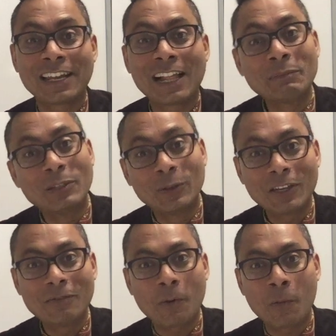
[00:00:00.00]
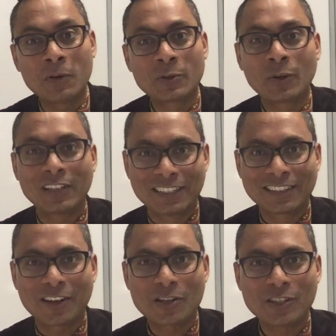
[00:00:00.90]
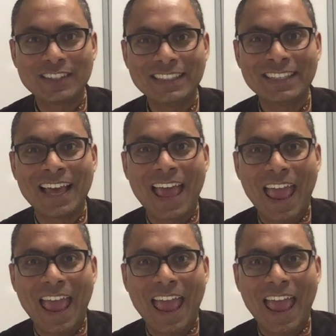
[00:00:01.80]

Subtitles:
and I'll be looking forward to our discussions